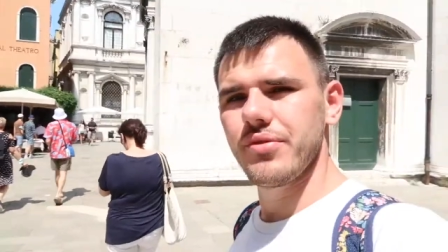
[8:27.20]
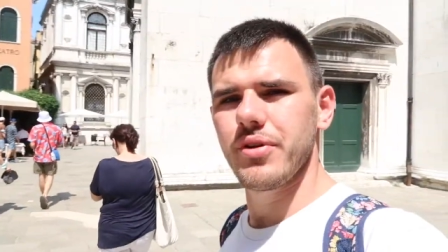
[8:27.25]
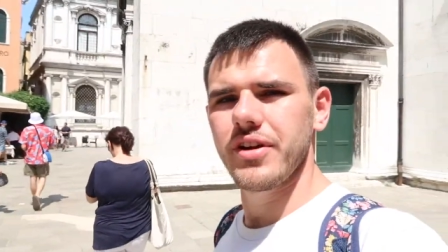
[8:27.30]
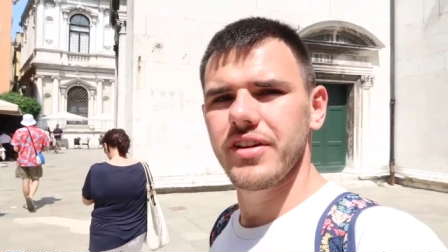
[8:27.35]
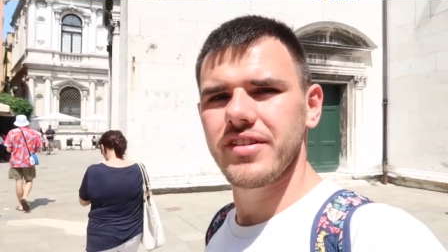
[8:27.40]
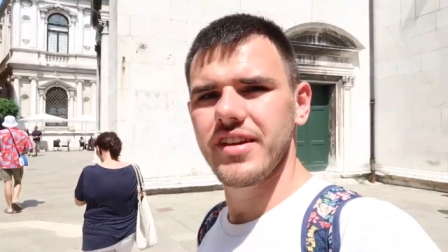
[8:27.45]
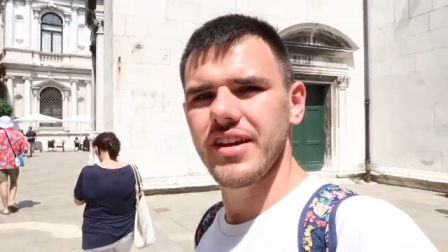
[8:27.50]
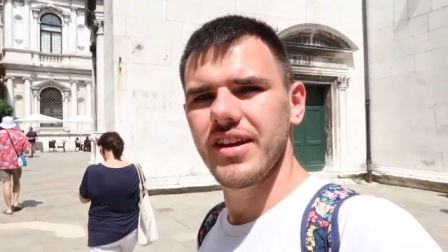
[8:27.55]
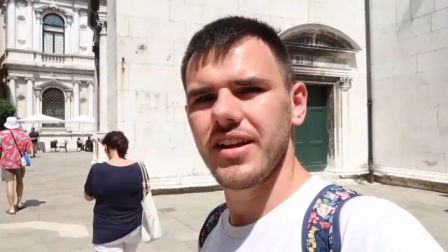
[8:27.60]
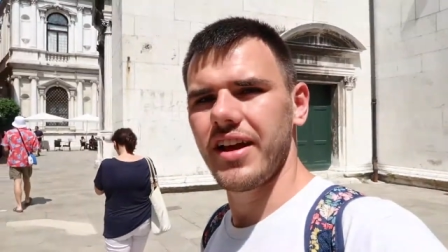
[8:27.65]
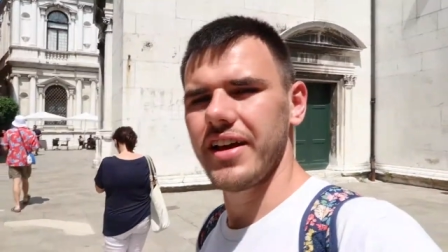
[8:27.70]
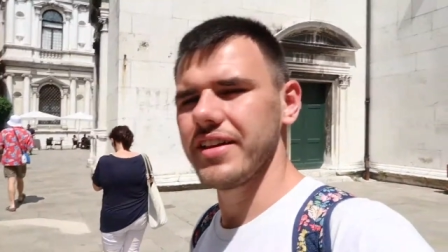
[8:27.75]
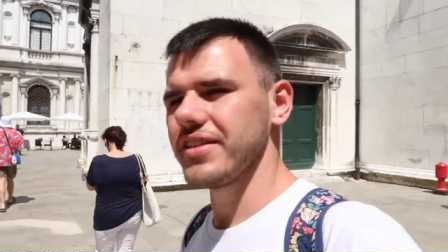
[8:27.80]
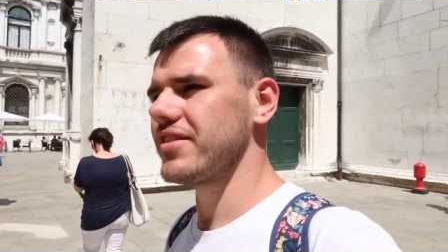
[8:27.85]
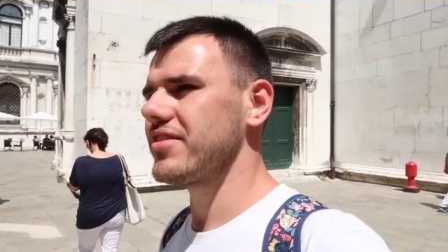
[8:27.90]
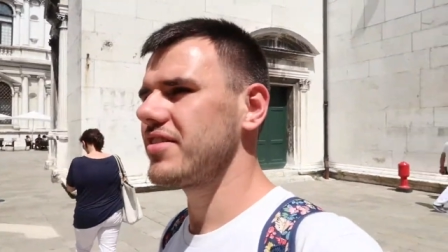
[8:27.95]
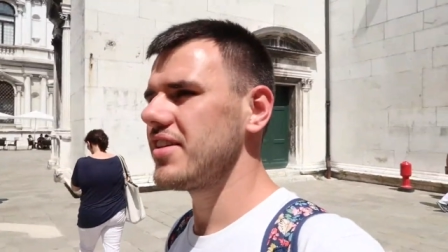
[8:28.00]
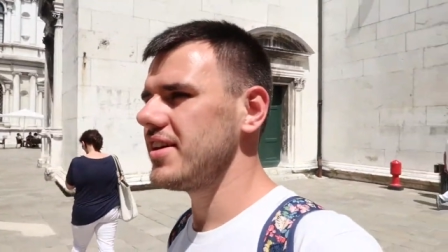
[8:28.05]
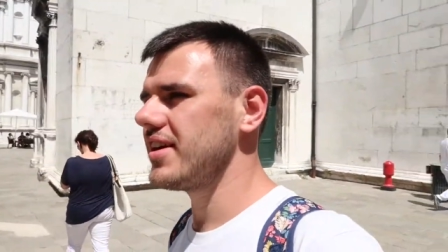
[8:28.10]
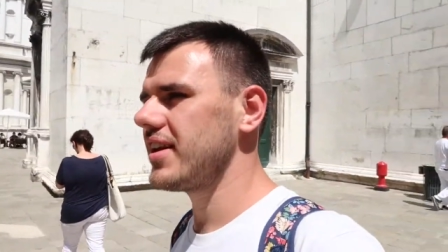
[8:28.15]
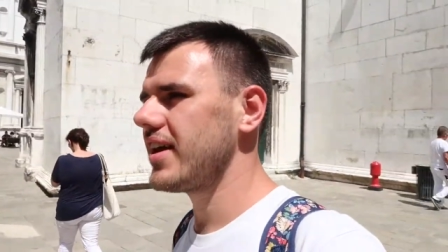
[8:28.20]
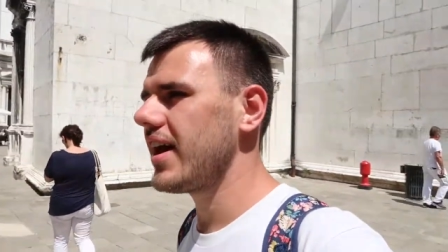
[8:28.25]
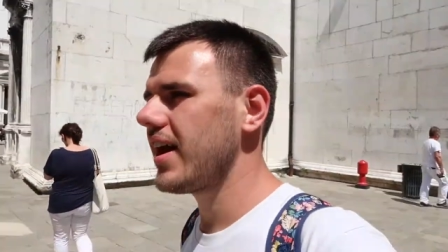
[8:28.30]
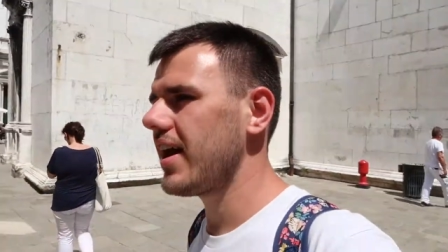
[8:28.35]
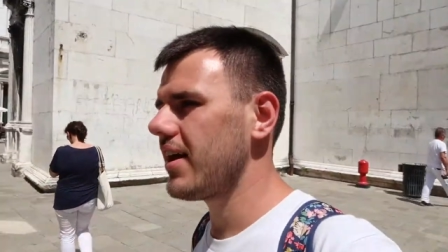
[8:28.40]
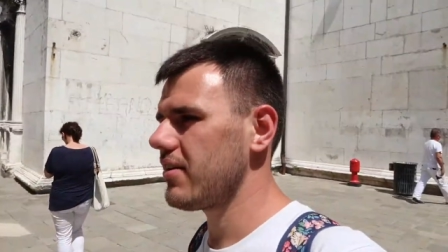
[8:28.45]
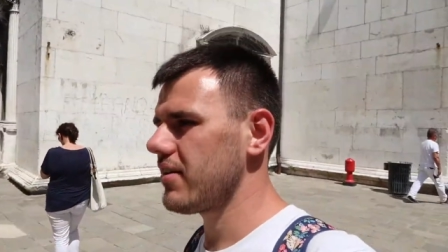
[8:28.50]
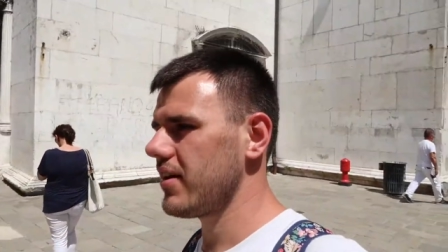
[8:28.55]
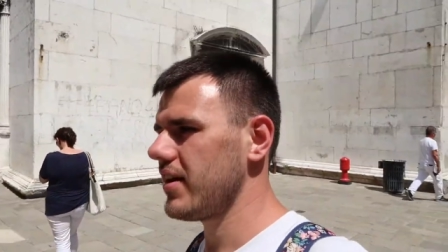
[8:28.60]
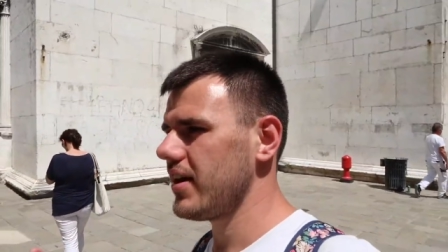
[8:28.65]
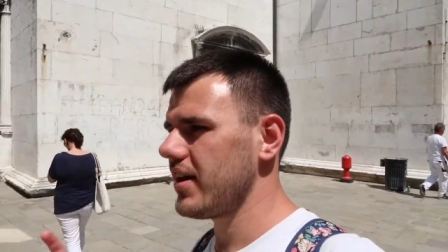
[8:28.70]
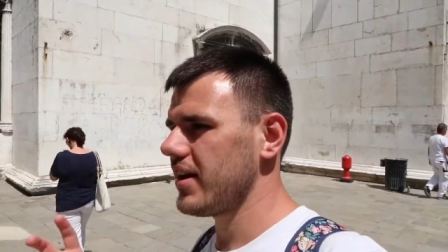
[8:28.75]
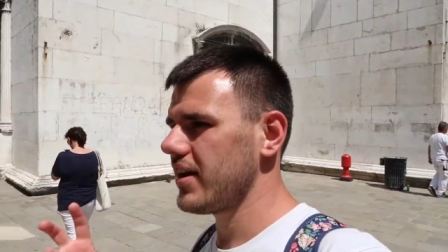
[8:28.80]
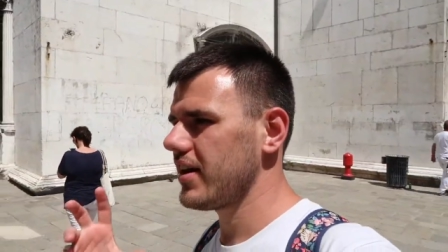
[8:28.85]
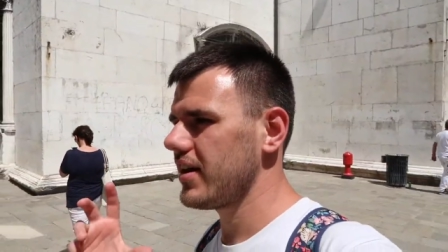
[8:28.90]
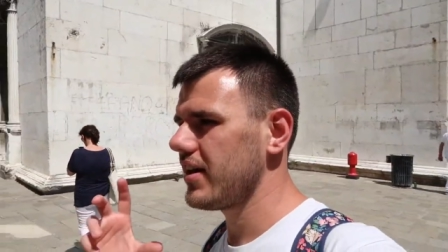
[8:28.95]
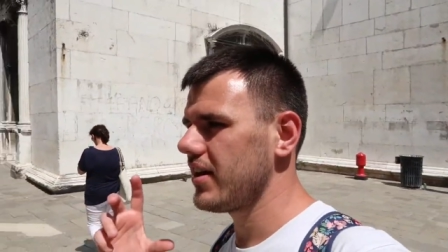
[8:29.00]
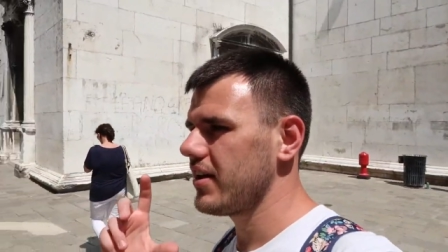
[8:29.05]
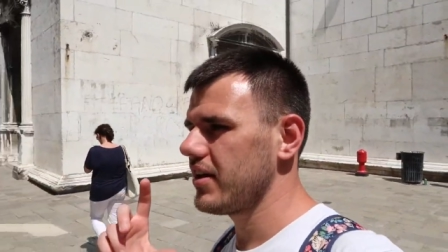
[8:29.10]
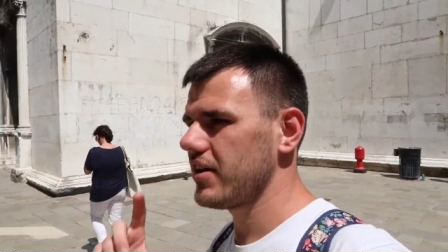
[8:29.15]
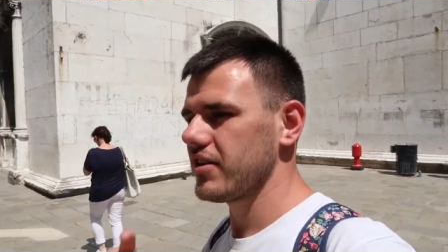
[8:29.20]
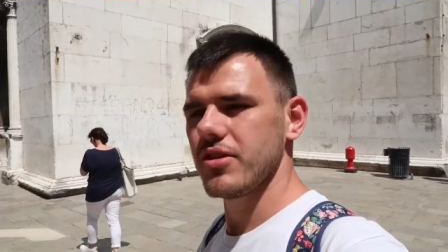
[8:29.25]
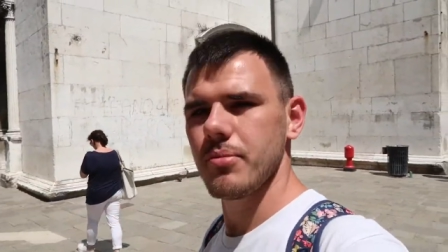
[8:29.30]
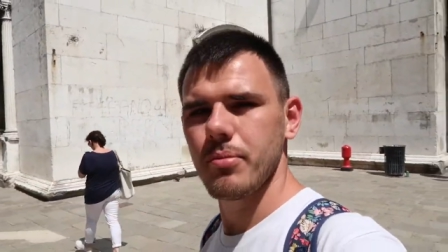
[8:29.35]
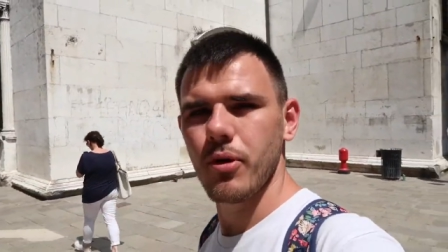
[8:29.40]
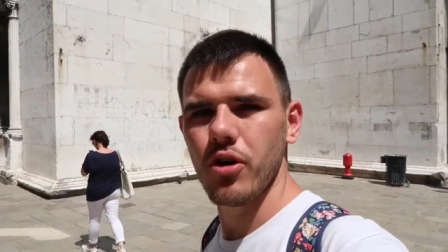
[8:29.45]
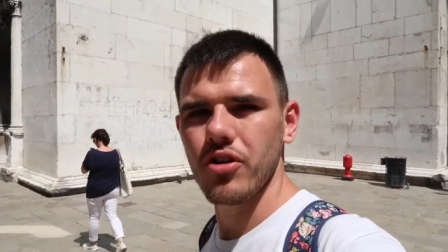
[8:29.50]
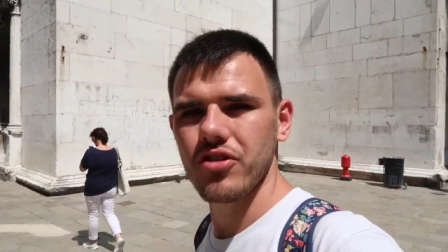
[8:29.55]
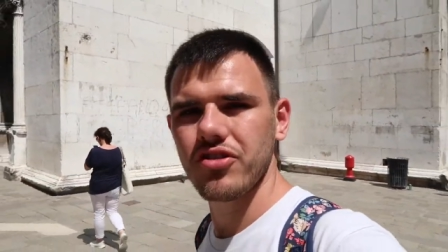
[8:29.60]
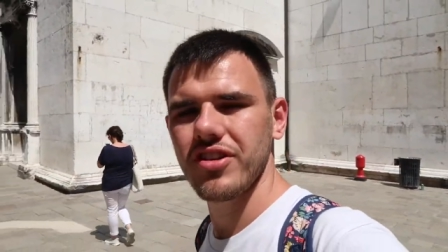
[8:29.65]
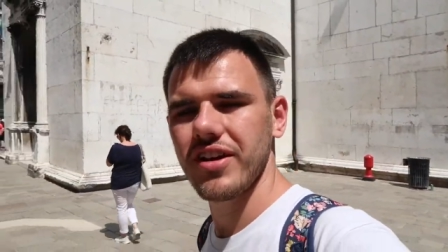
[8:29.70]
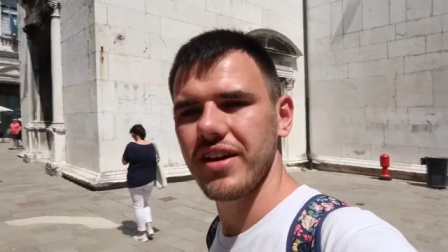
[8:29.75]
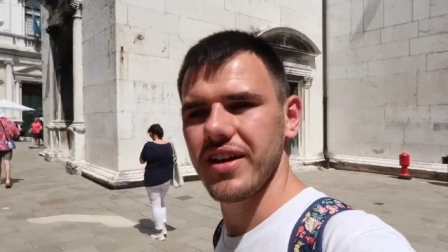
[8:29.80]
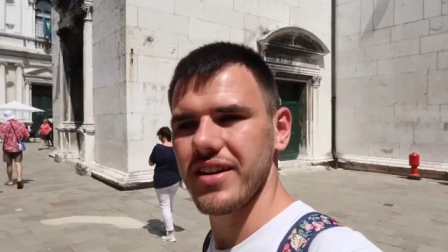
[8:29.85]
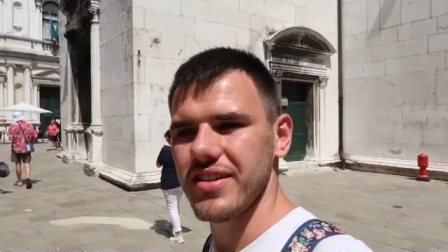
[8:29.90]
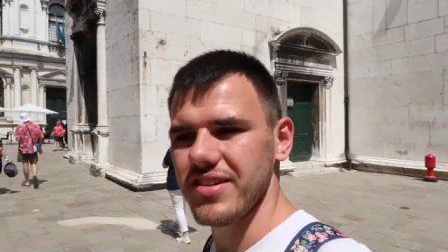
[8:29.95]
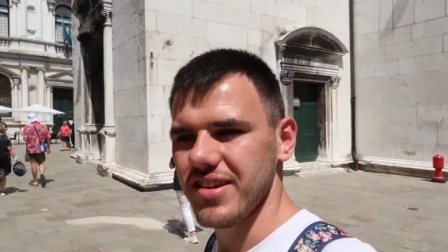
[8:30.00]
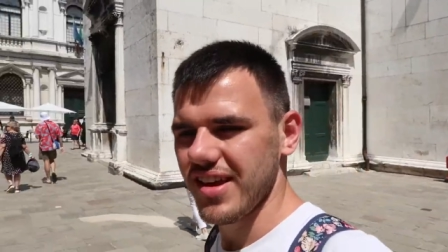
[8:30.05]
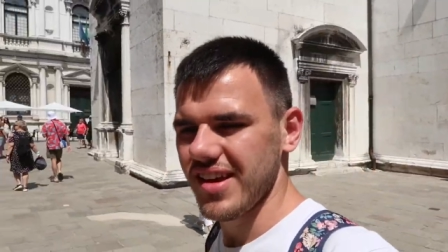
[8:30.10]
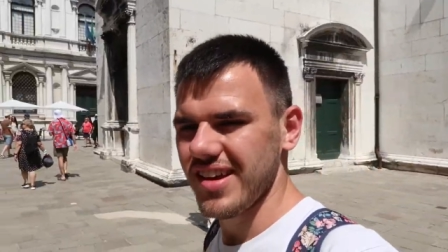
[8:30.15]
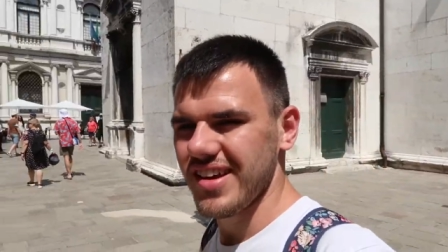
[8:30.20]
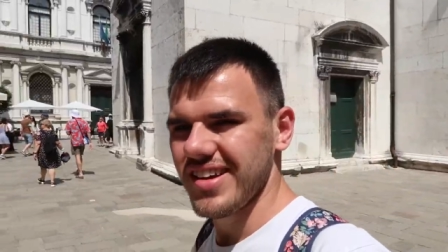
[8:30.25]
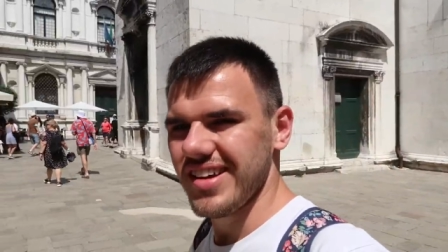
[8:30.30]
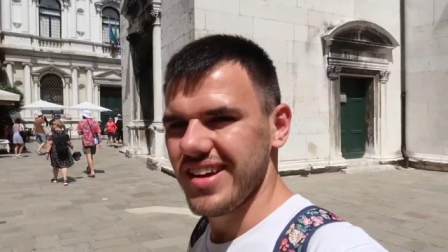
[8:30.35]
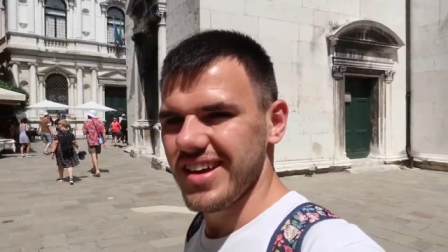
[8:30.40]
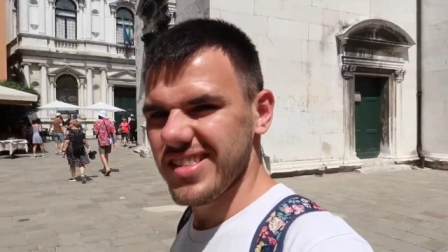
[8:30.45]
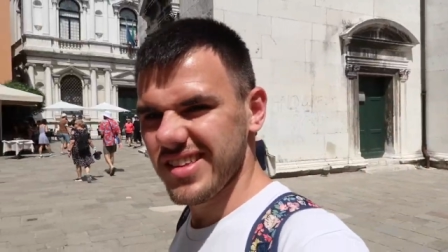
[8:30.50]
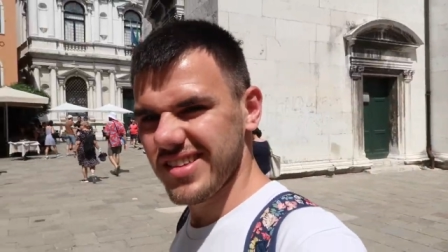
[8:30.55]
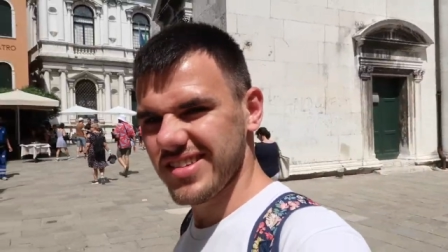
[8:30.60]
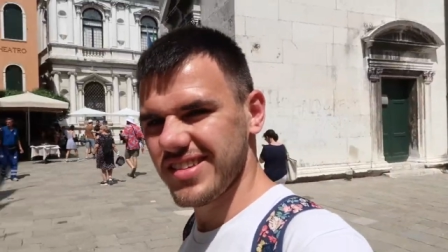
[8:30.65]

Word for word: if we can see like the seating area, the boxes, the